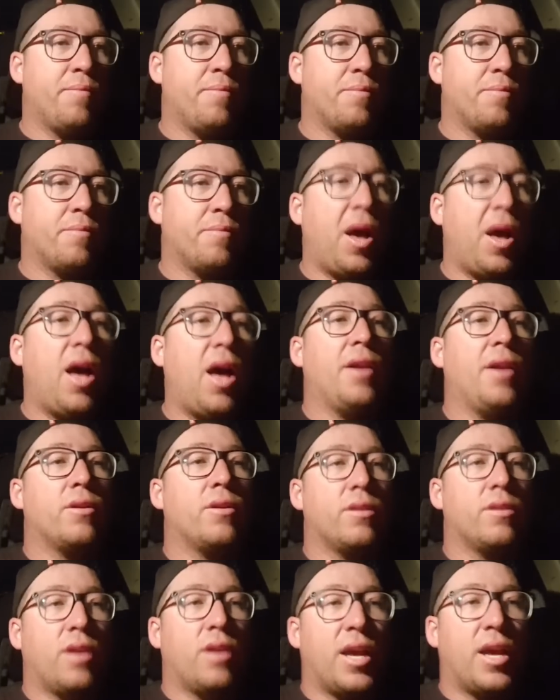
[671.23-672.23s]
but
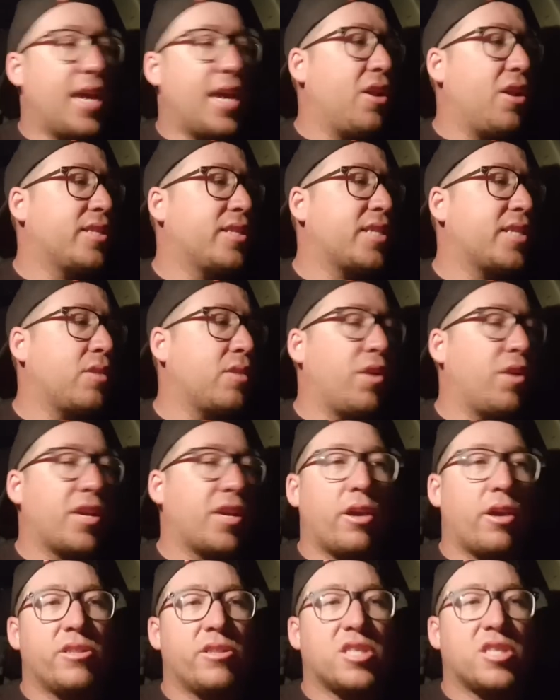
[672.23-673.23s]
again, I didn't want to
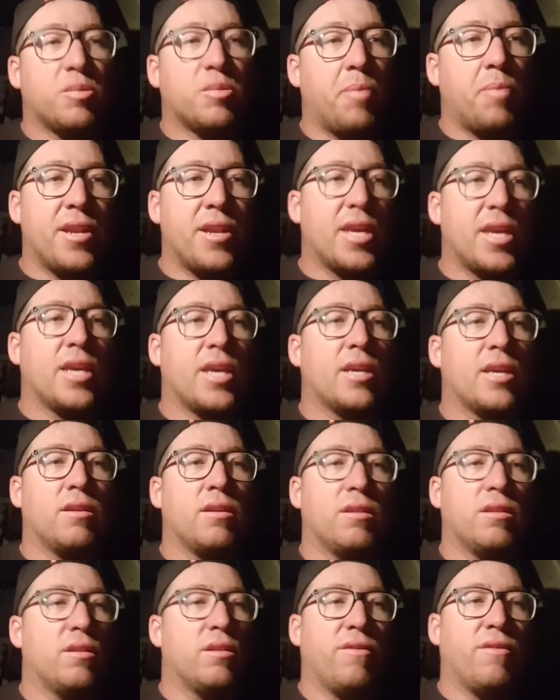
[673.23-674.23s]
go spending
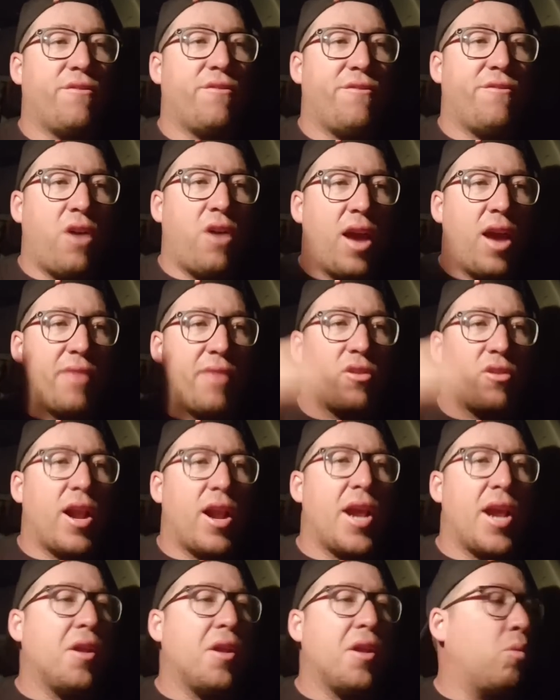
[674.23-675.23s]

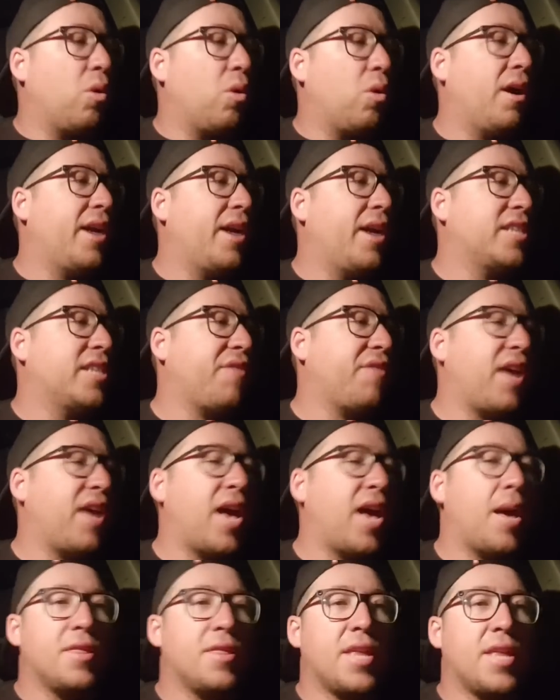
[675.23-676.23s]
$5,000 on wires
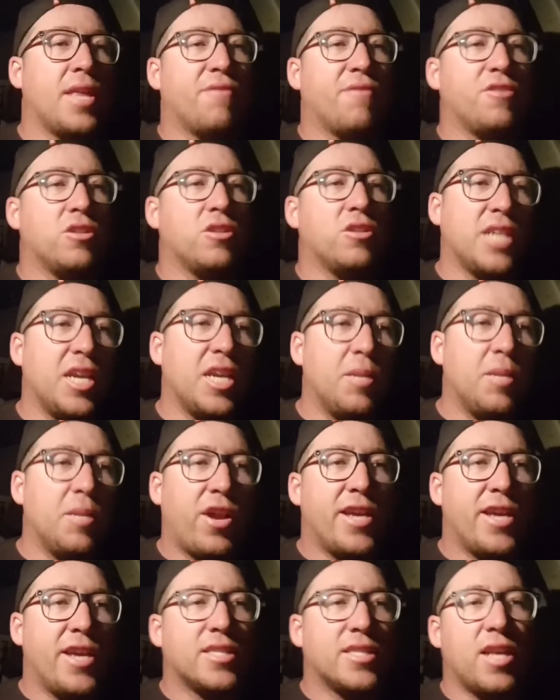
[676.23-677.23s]
fab, and then if you did
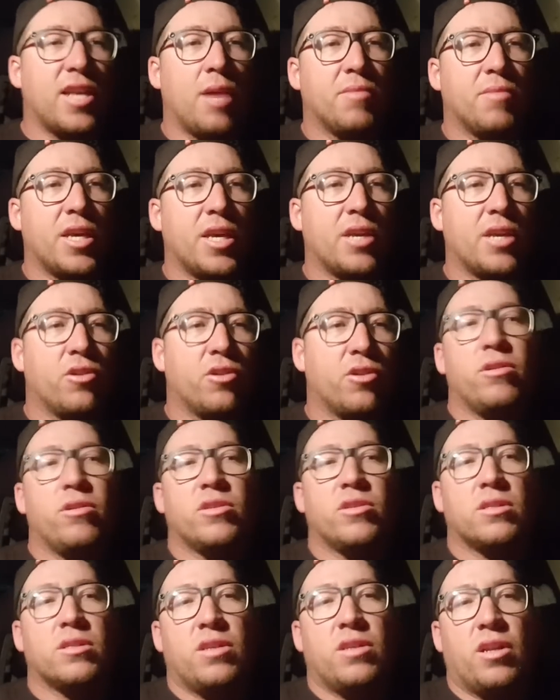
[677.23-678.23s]
break something,
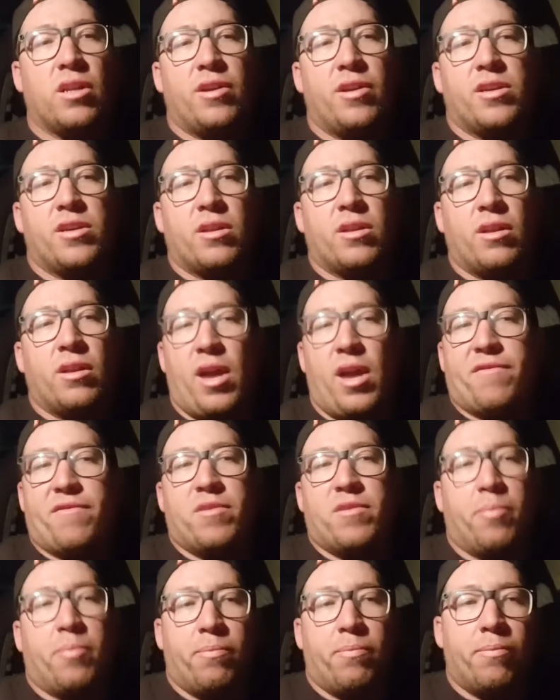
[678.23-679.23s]
you're gonna have to
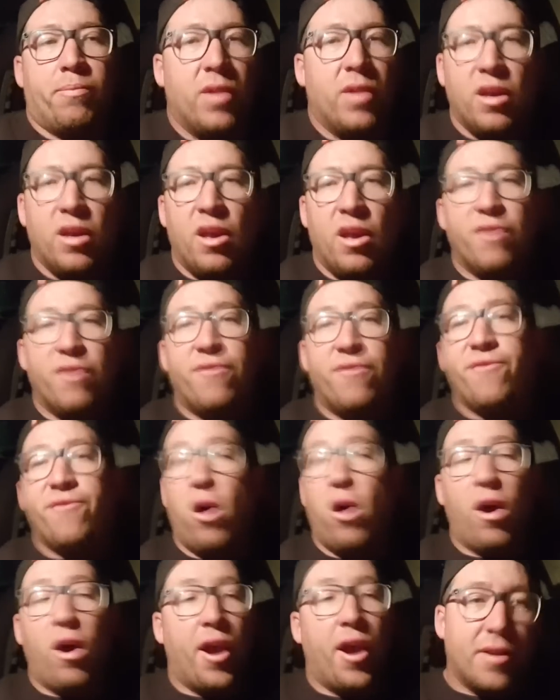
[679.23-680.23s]

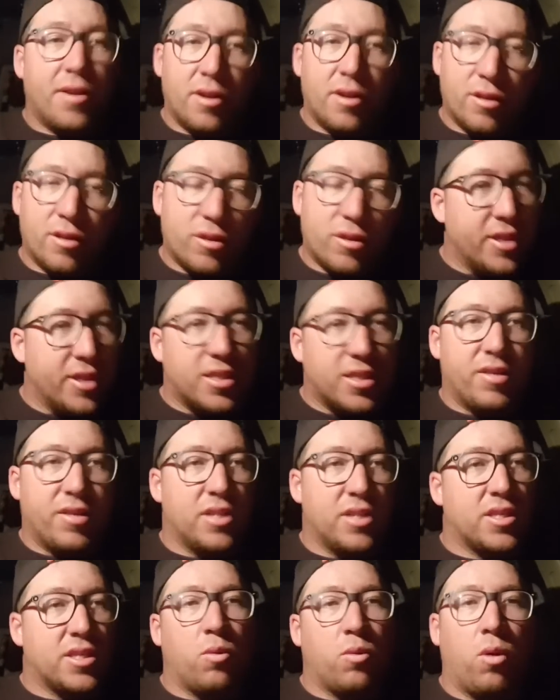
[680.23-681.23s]
find
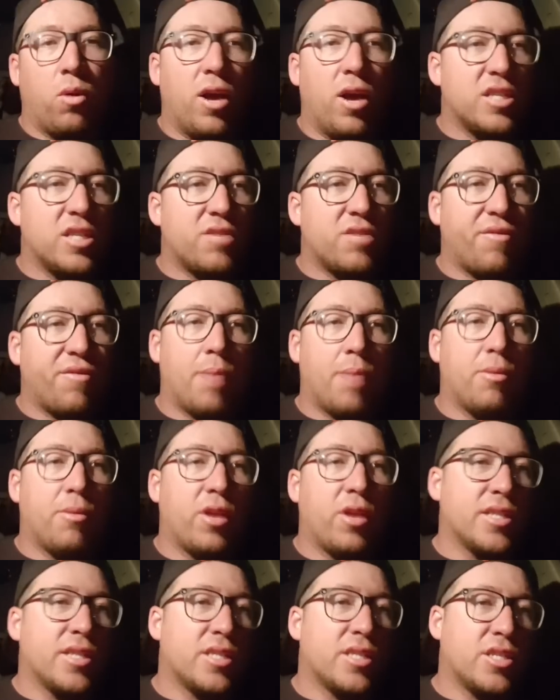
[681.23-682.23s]
370Z wires fab. Like,
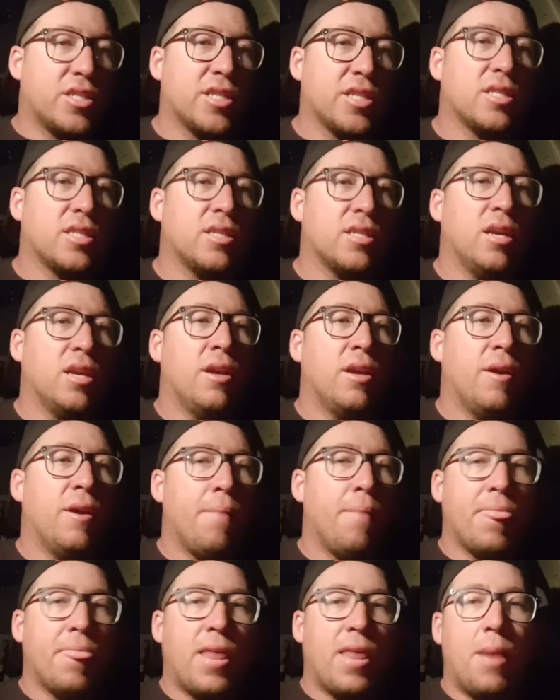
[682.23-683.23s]
it's just
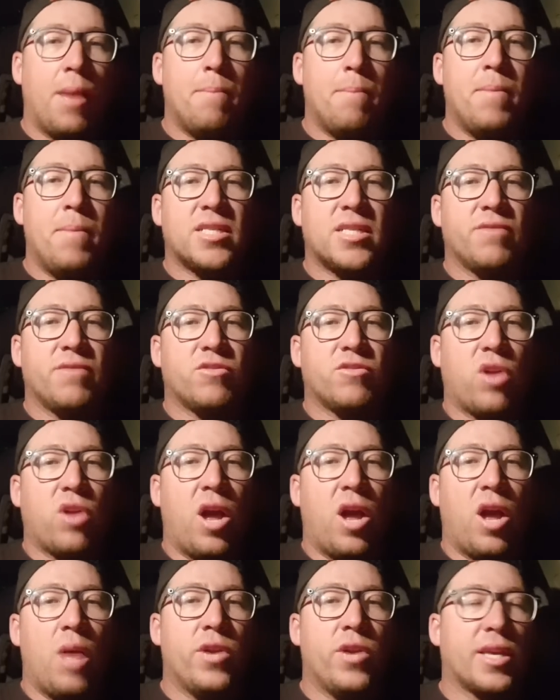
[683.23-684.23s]
a massive
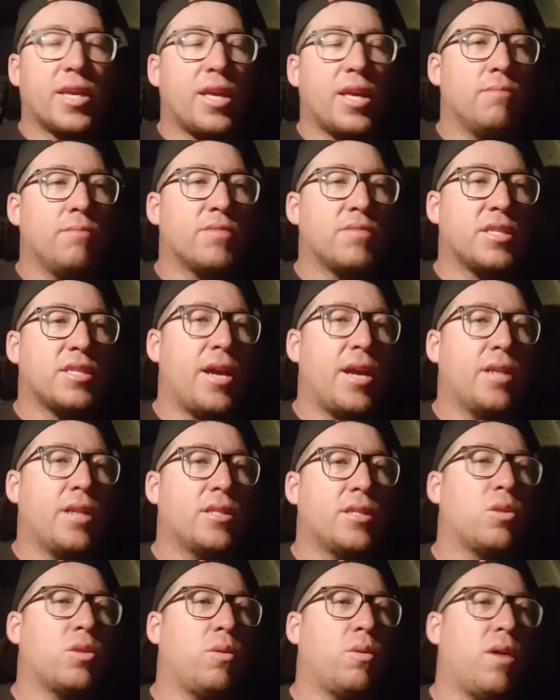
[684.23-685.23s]
drama when it comes down
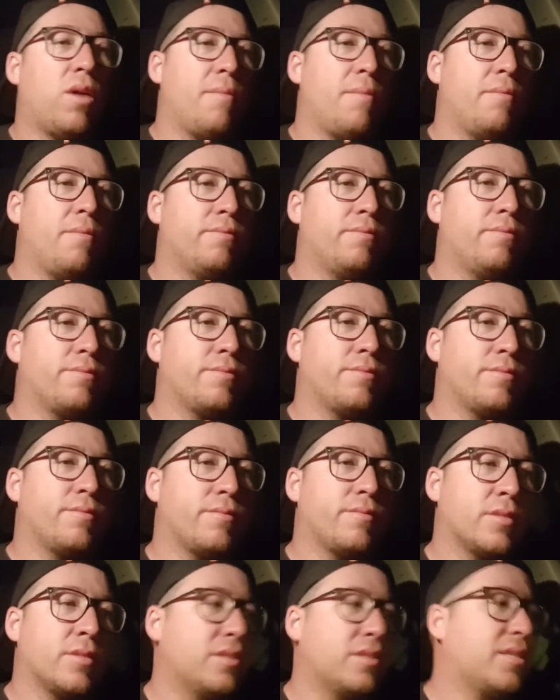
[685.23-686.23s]
to
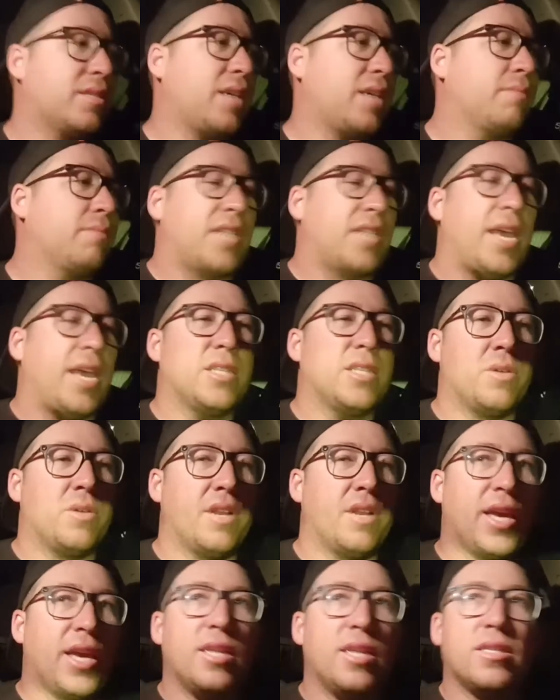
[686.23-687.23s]
it, I guess.